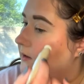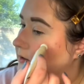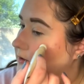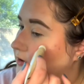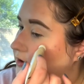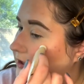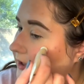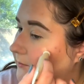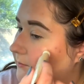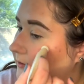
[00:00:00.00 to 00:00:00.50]

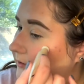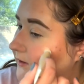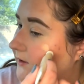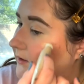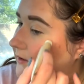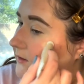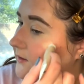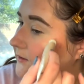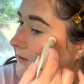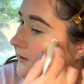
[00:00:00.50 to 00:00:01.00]

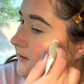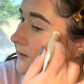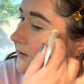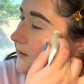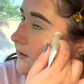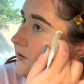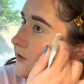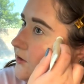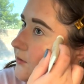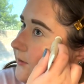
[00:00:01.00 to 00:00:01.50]
Chamberlain
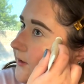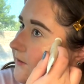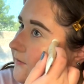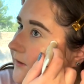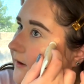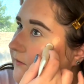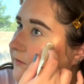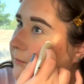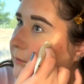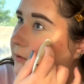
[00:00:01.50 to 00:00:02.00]
needed
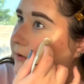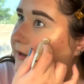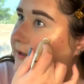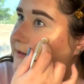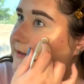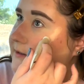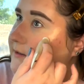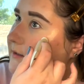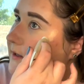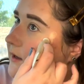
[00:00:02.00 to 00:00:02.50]
25
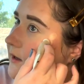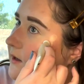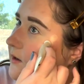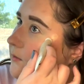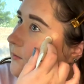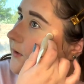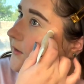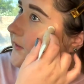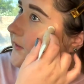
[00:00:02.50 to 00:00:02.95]
points with